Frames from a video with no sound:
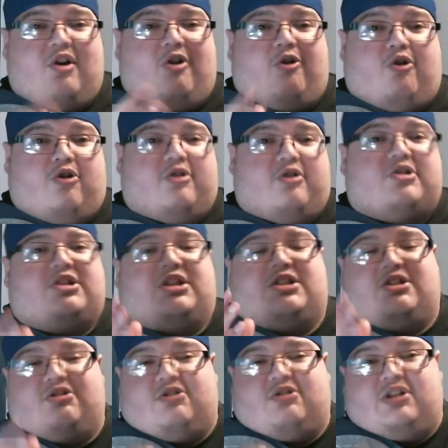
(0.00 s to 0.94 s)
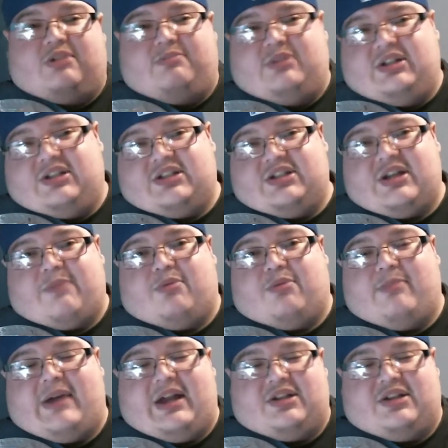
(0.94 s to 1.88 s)
or is this still going to be separate
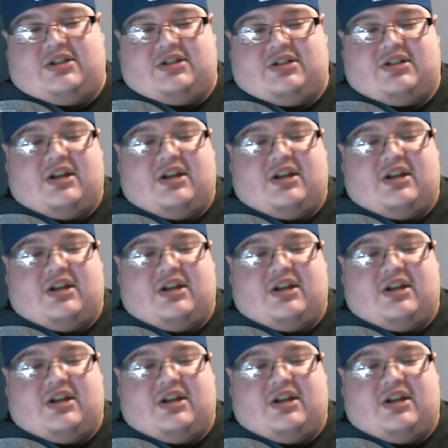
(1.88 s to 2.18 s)
matches?